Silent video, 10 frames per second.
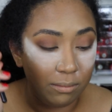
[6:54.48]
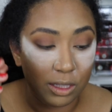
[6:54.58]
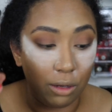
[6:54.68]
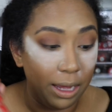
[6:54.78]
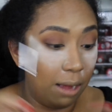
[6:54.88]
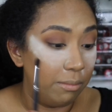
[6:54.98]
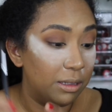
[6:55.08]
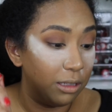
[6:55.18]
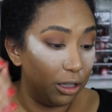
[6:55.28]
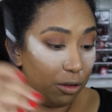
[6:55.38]
So yeah,
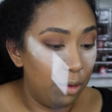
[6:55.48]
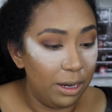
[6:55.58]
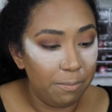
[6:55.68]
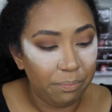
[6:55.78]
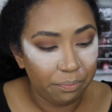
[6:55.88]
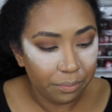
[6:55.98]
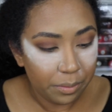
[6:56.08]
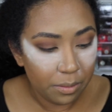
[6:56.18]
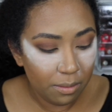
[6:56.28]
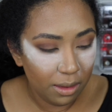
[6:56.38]
this is a good one.
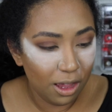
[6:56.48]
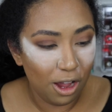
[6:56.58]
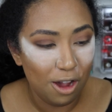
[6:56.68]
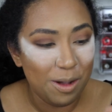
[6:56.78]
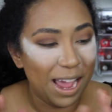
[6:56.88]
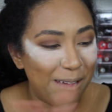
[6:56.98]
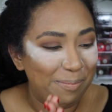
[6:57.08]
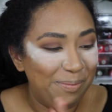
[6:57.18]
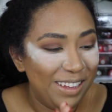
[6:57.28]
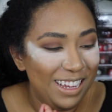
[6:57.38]
Okay,
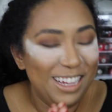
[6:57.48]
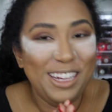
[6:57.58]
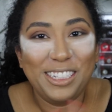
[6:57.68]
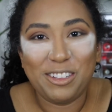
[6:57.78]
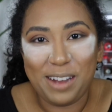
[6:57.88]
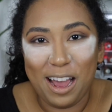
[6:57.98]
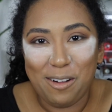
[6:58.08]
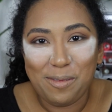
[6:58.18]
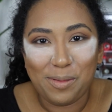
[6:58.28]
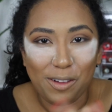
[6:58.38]
so
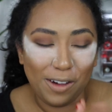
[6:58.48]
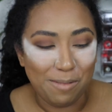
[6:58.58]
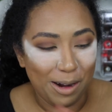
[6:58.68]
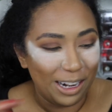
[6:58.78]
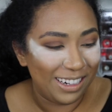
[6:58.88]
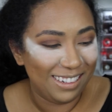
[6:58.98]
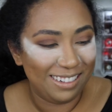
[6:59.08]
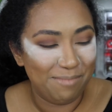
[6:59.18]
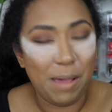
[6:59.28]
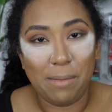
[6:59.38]
now the fun part,
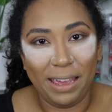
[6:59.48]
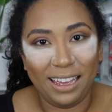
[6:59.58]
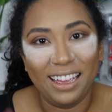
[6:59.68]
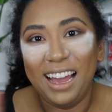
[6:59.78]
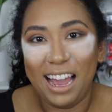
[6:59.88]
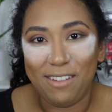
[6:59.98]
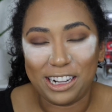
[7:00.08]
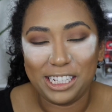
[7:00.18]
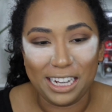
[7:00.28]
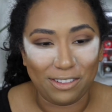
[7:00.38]
maybe. I've
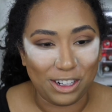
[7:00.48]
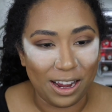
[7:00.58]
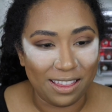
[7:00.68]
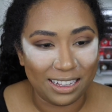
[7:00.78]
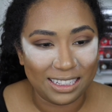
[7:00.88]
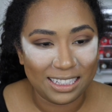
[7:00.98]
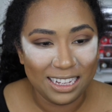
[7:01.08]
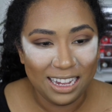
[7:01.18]
actually never tried this